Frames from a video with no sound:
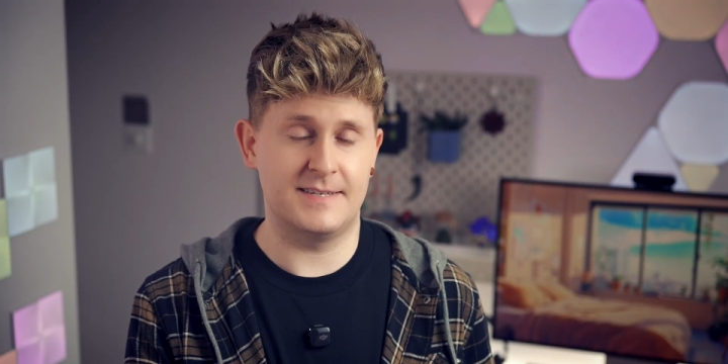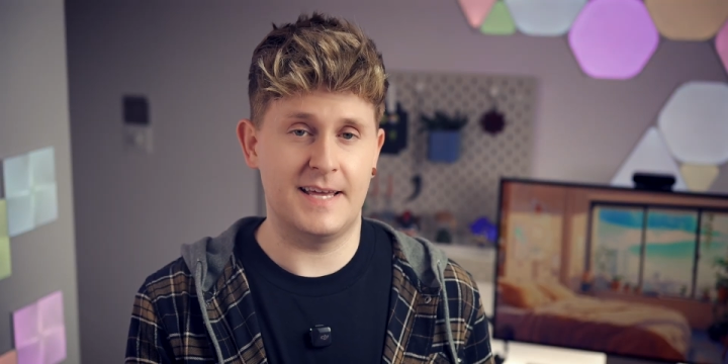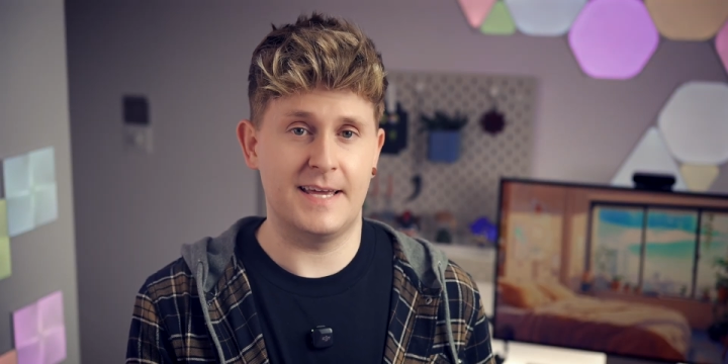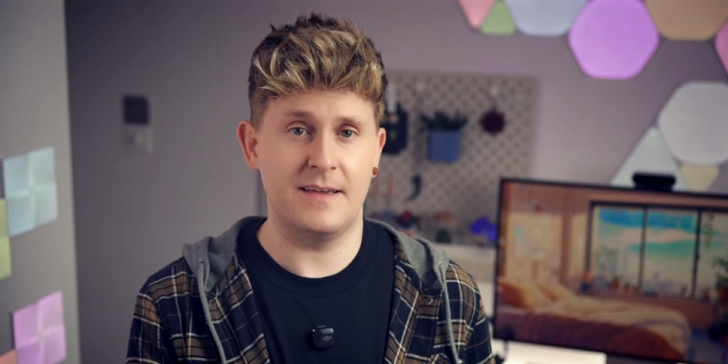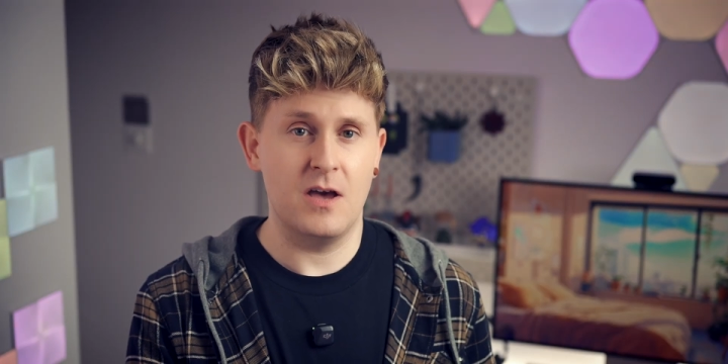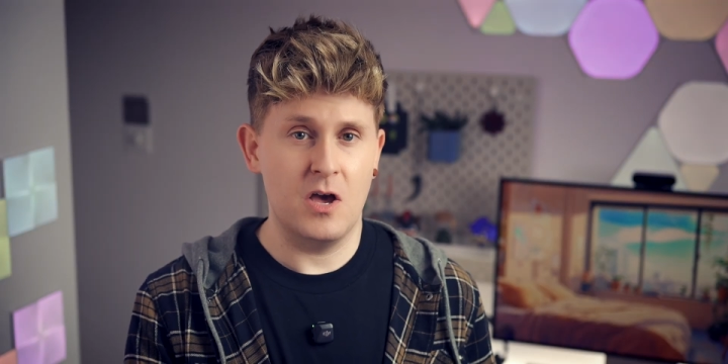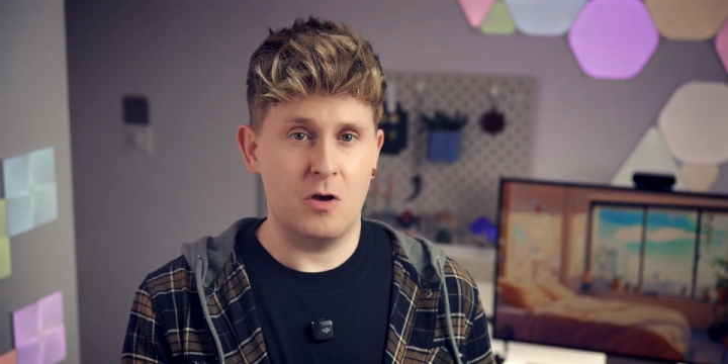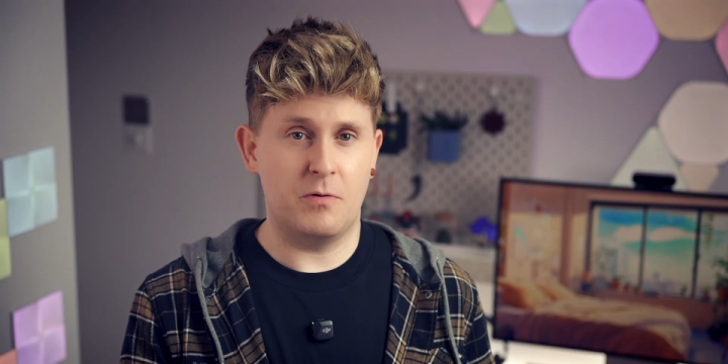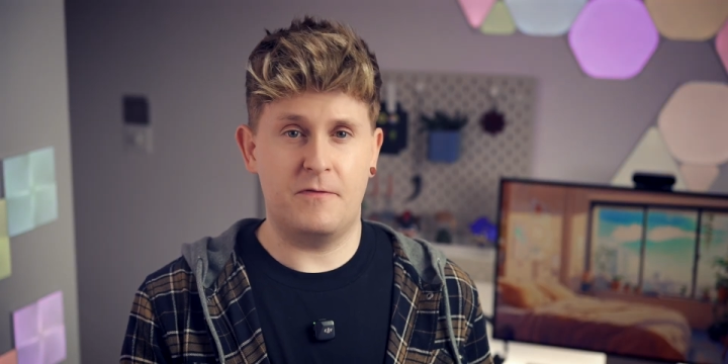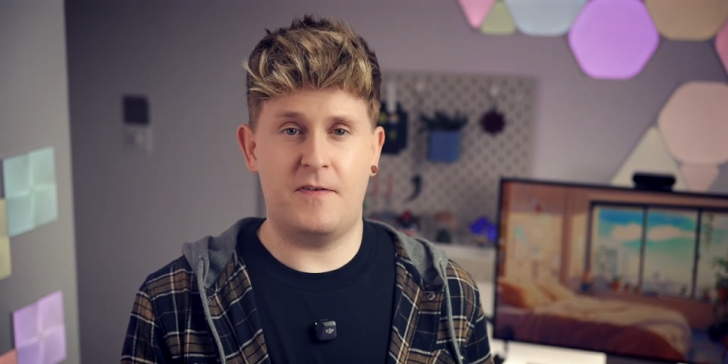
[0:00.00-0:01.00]
day
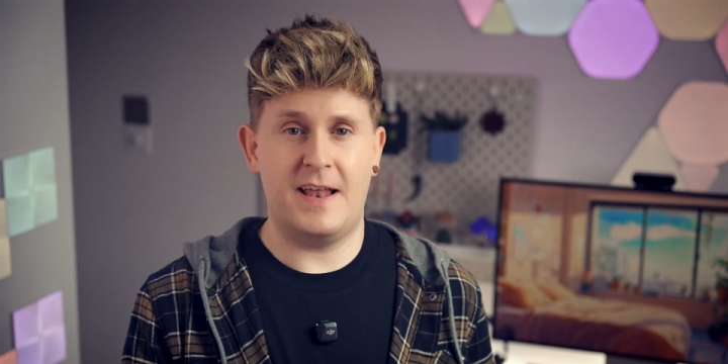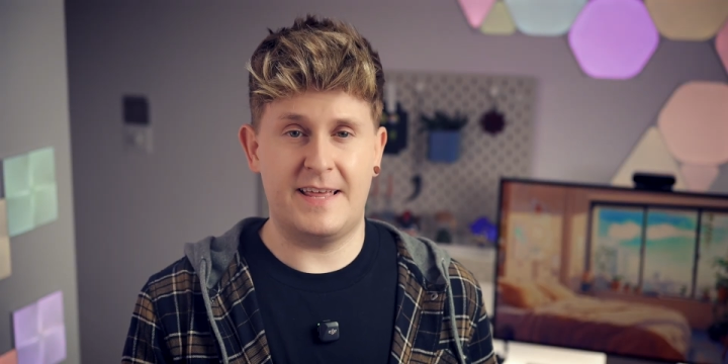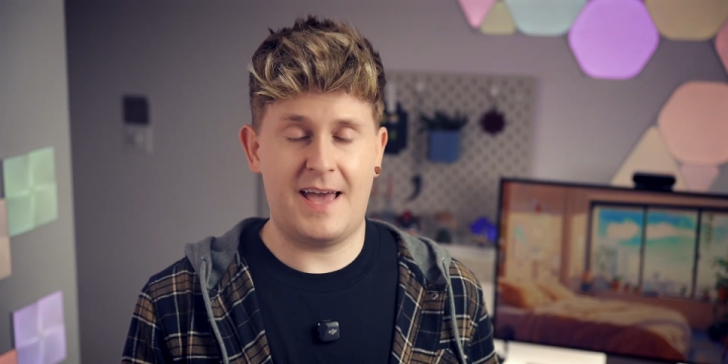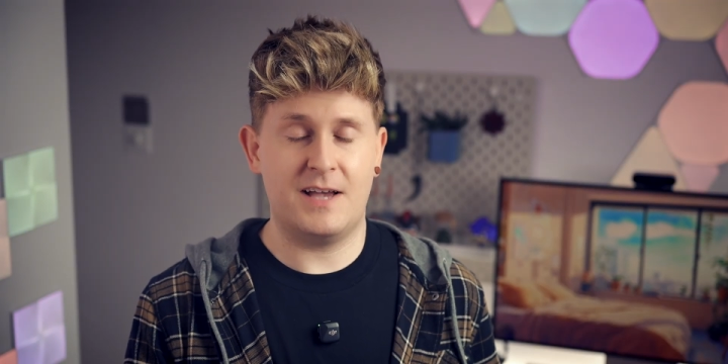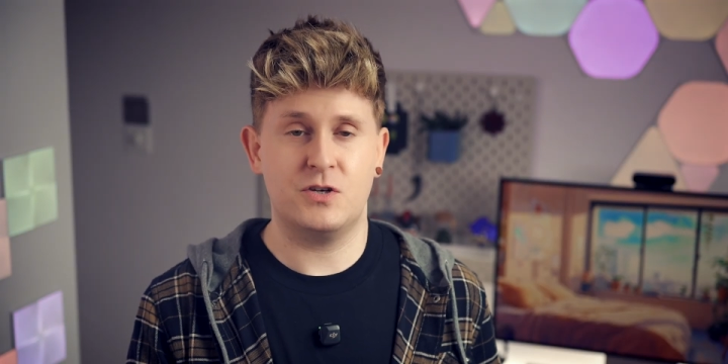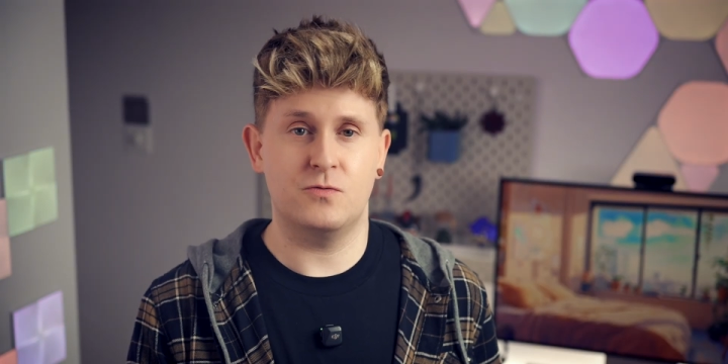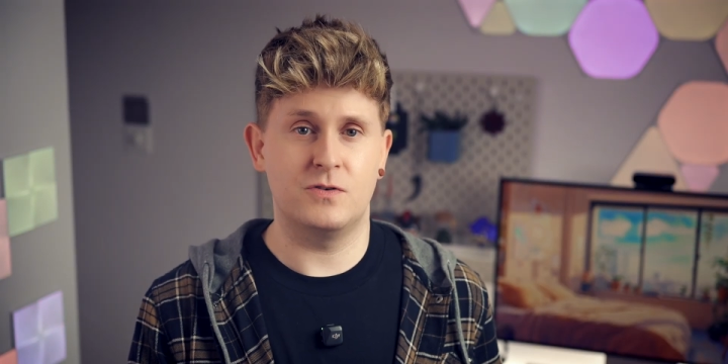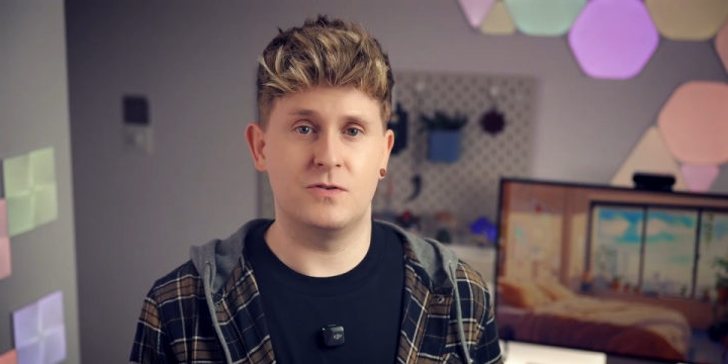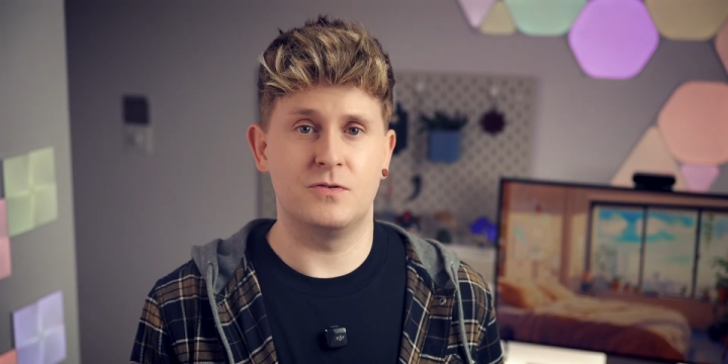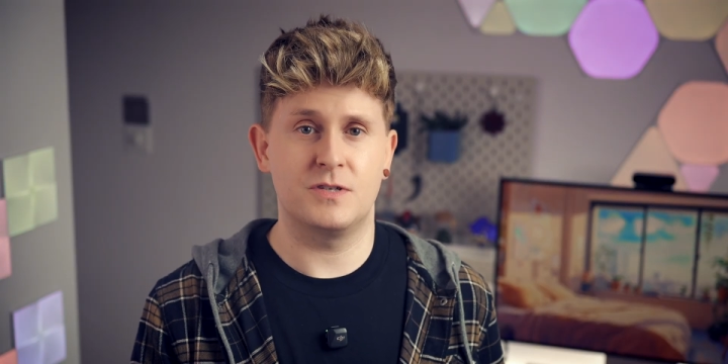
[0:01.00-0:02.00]
with fairly casual
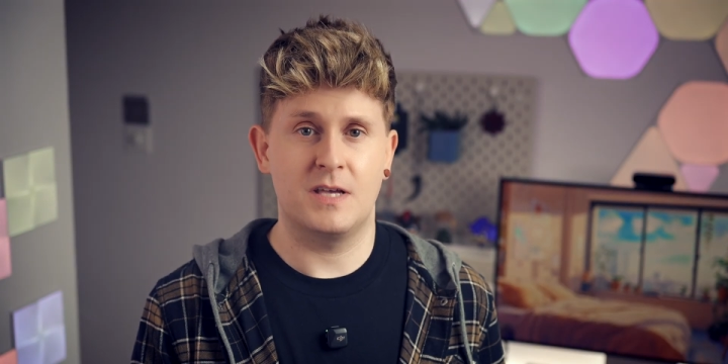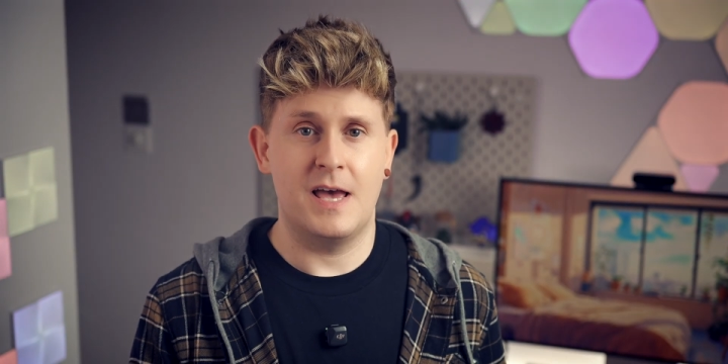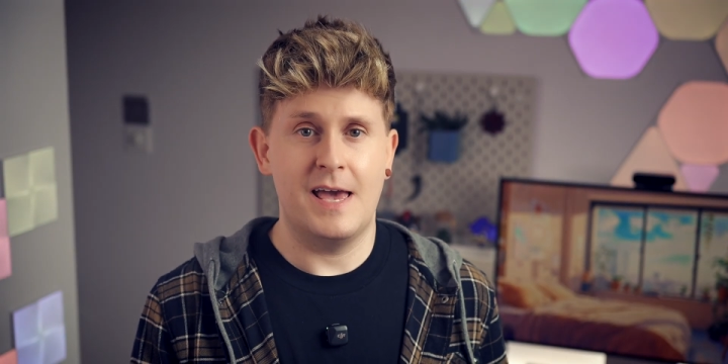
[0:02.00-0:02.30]
use,